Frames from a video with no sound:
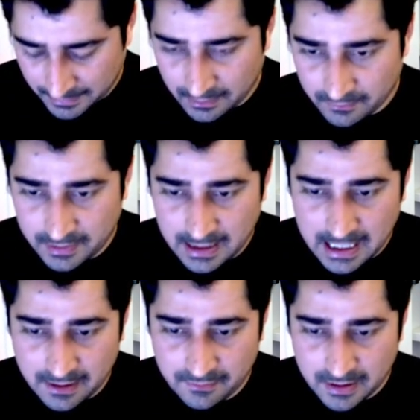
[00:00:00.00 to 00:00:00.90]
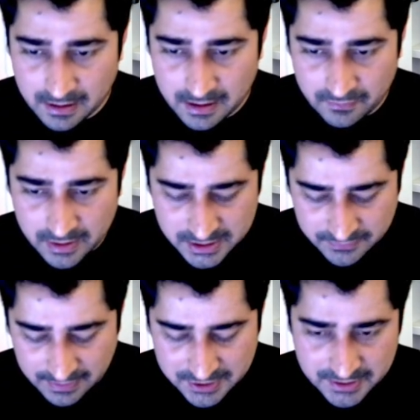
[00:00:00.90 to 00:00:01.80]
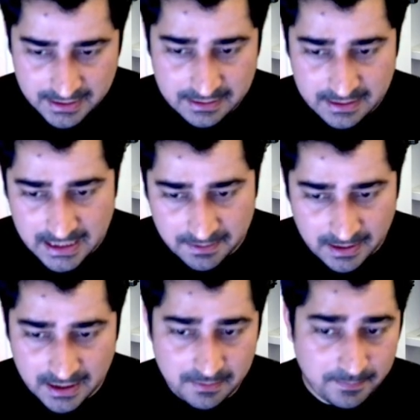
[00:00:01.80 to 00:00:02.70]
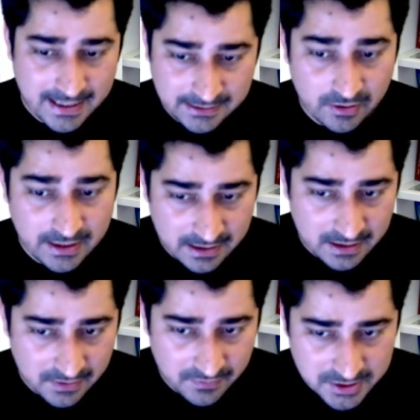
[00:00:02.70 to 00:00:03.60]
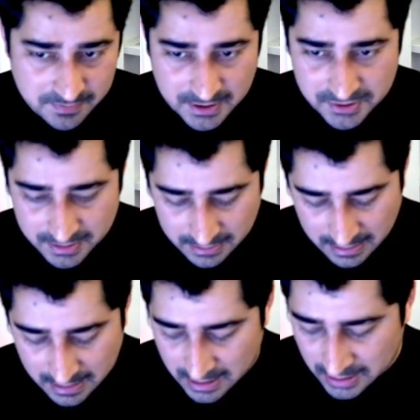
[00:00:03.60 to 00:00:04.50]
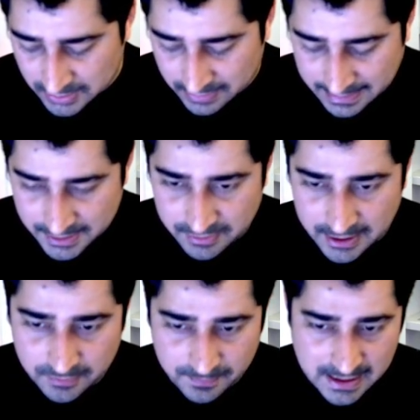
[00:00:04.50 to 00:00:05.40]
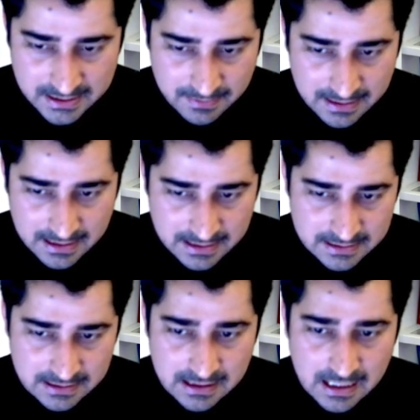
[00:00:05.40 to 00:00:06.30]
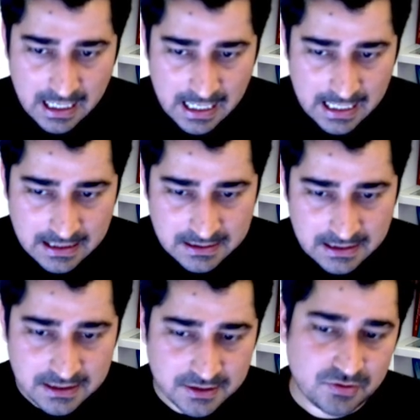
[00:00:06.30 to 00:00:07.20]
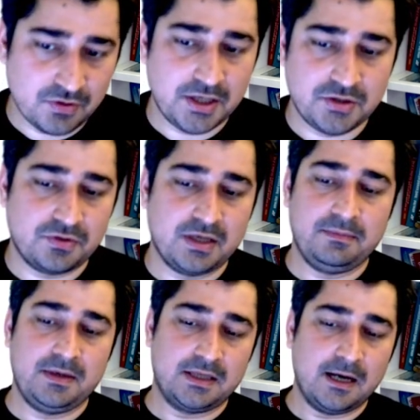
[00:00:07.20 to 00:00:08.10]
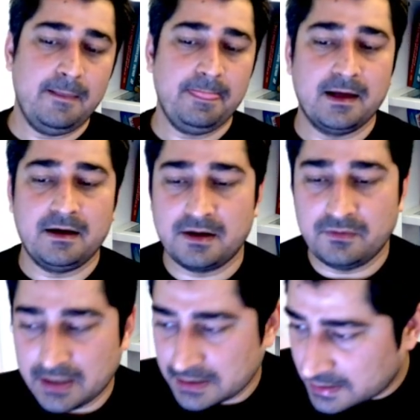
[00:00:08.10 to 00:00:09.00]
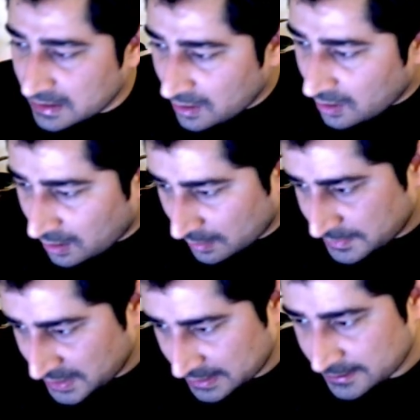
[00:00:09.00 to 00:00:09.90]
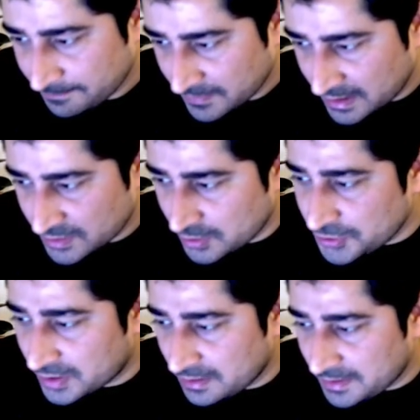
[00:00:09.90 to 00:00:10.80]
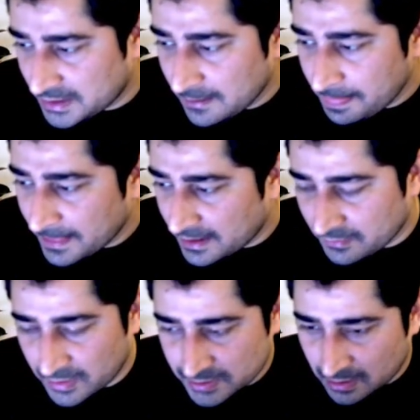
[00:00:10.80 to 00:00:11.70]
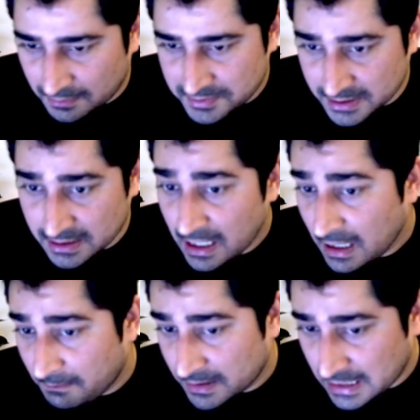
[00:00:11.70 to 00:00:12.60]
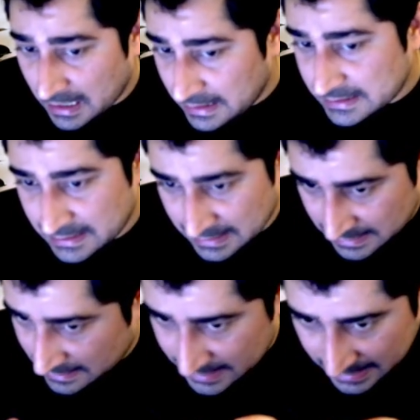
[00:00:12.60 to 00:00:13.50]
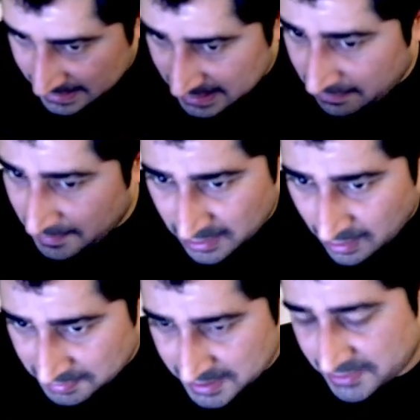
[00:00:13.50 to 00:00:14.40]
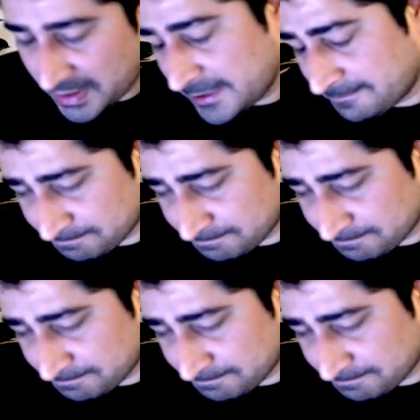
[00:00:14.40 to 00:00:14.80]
we have a reversed function, inbuilt Pythonic reversed function. So I can try to pass my list and it is going to give me the reverse object. It is going to give me the reverse object. But unless and until, see, it is giving me the object, right?